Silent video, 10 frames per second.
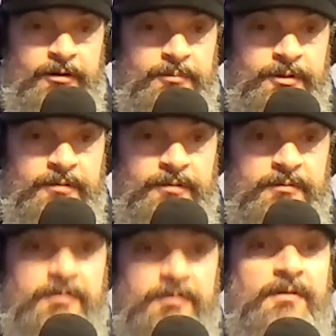but
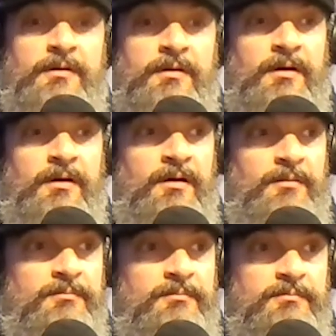
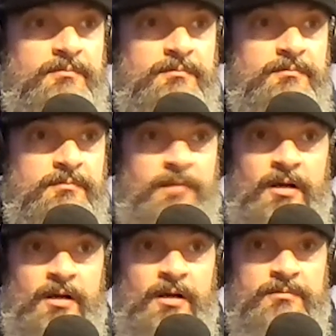um,
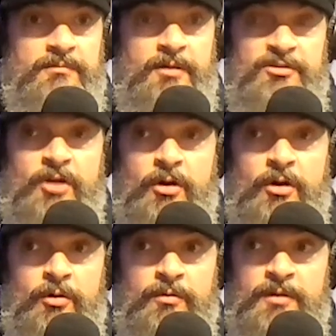no, there was
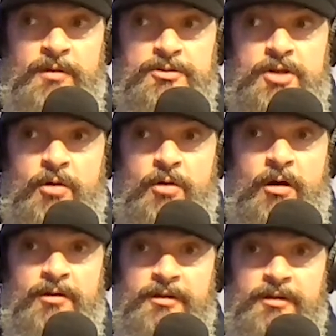no there was no
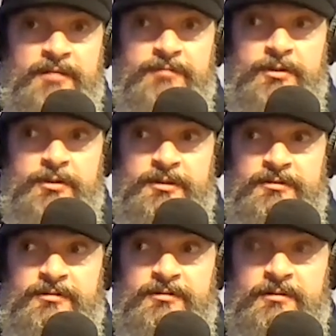other
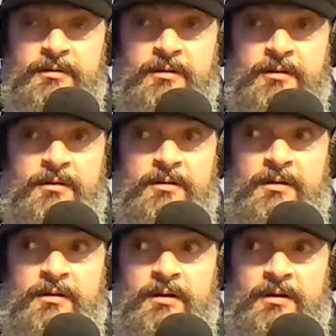influence
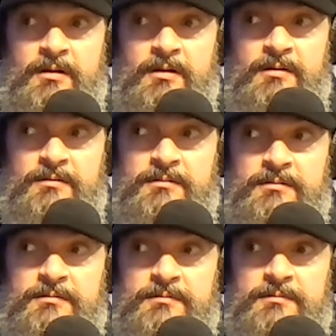uh,
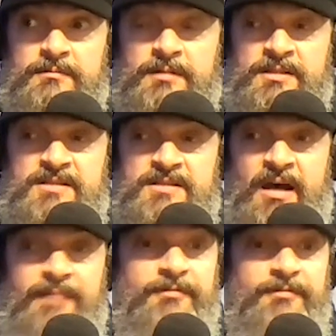
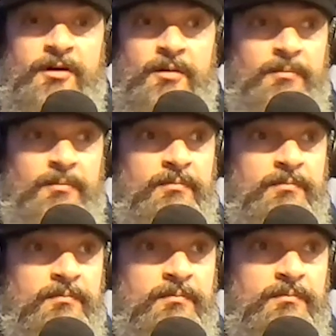aside from
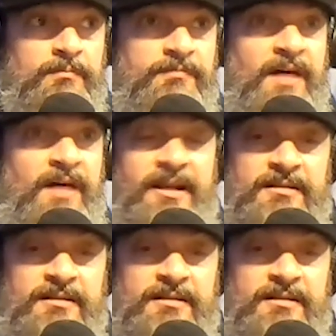finding the